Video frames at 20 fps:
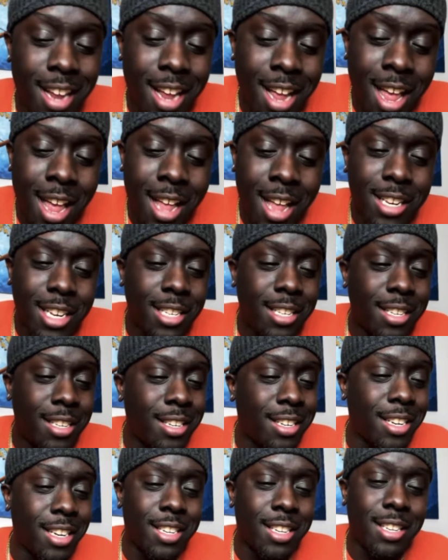
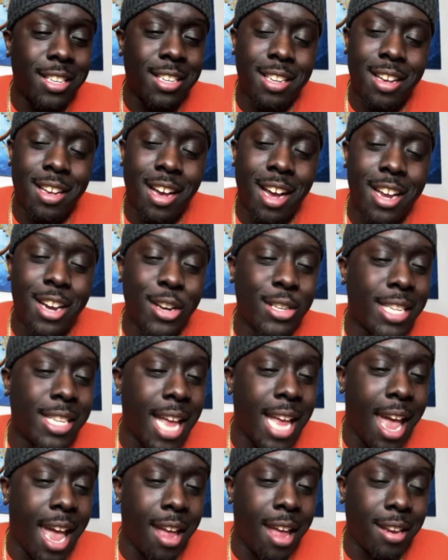Just
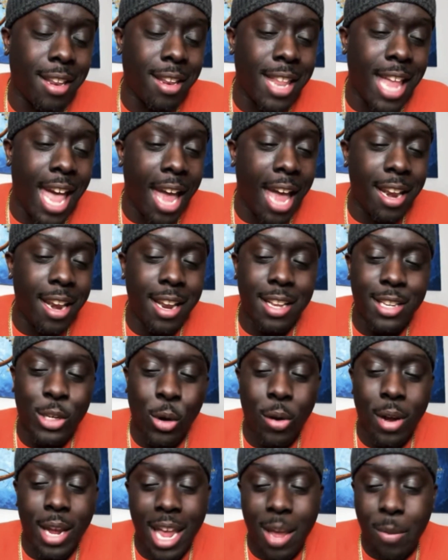understand that it's gonna
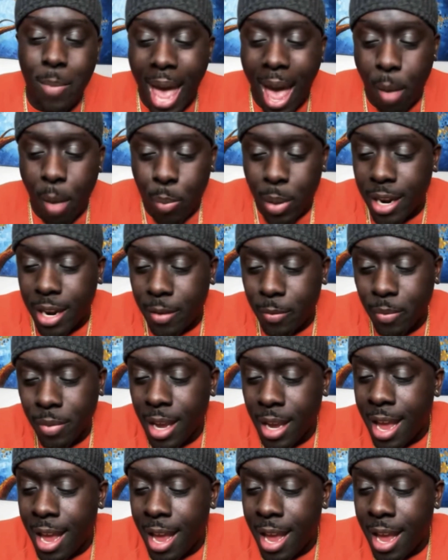keep happening,